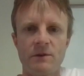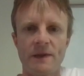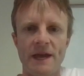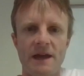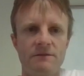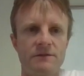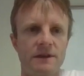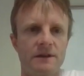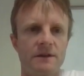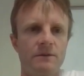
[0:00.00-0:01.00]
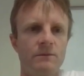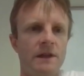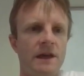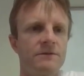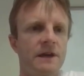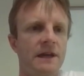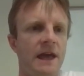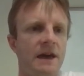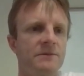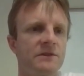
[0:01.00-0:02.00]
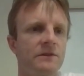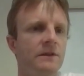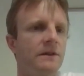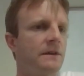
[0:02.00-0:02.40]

have here. Well, I've got epsilon